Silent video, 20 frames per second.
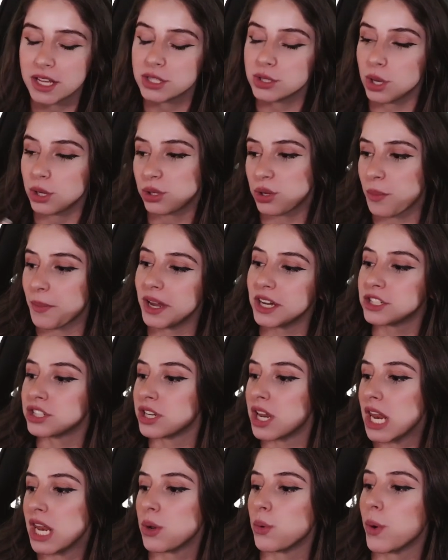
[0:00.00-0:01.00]
so
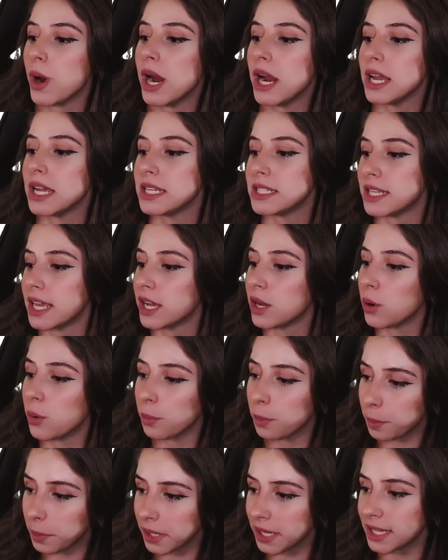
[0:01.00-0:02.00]
Automation Anywhere is a
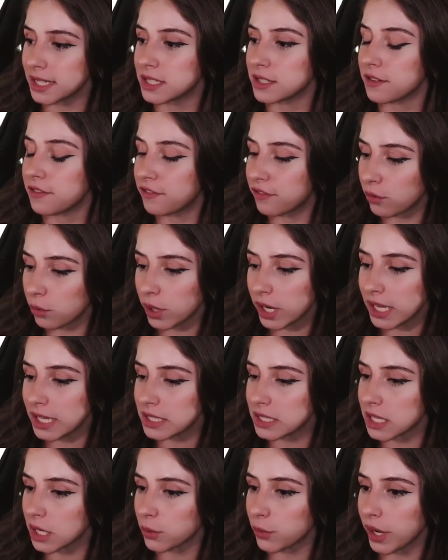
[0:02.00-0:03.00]
complete, fully
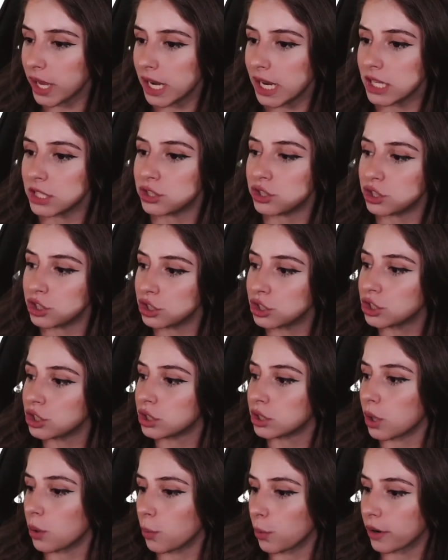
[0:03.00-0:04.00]
integrated
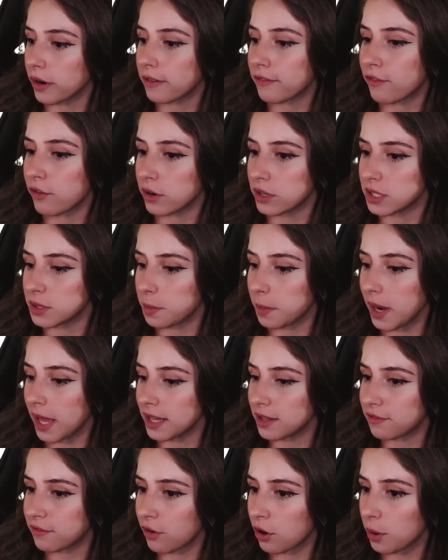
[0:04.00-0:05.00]
digital workforce
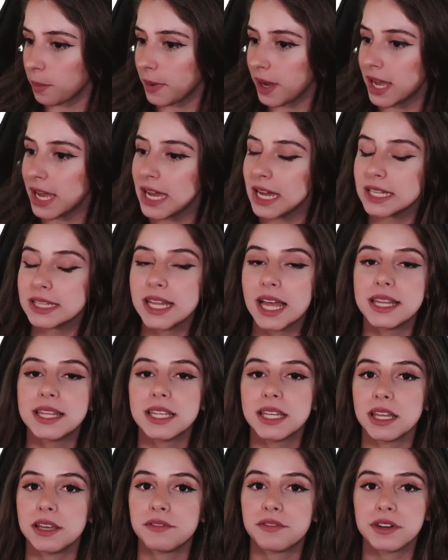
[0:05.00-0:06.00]
platform
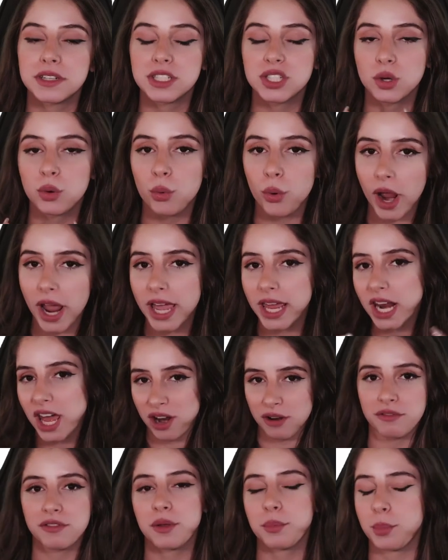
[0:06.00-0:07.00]
that delivers right
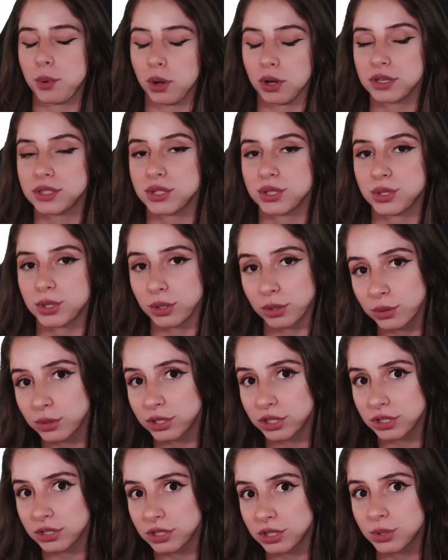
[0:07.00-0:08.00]
out of the box
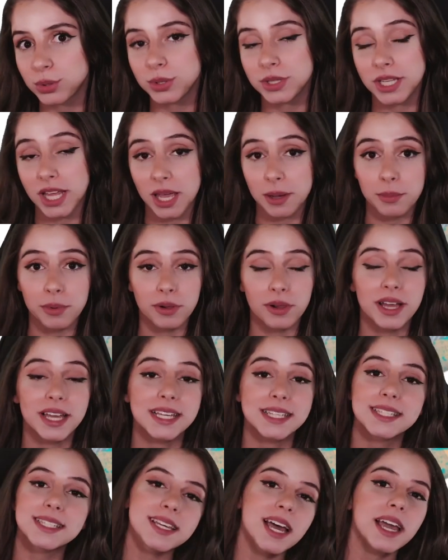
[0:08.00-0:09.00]
solutions to enable
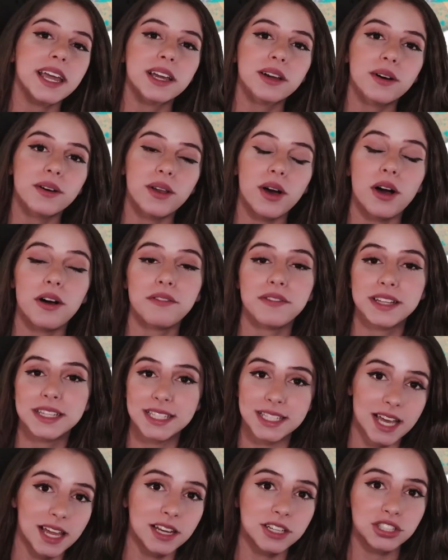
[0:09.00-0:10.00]
a cycle of
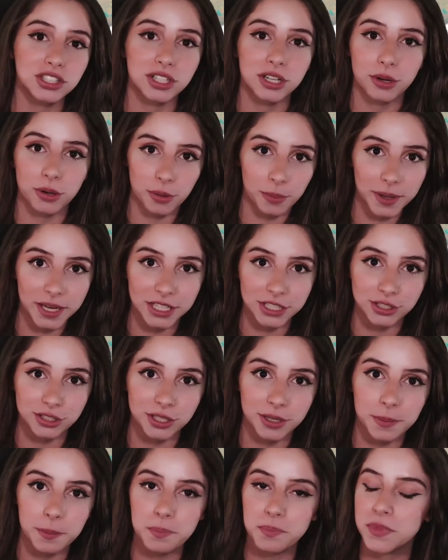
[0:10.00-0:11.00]
intelligent
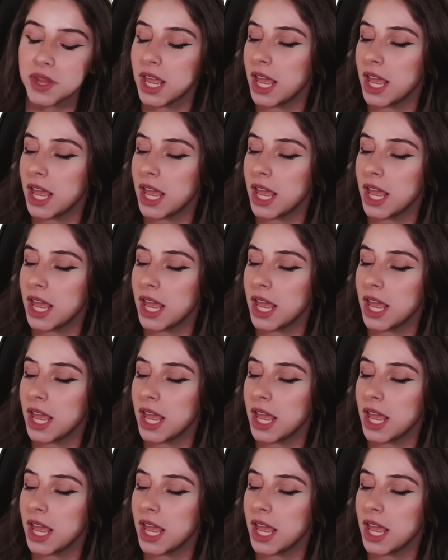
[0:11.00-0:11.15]
automation.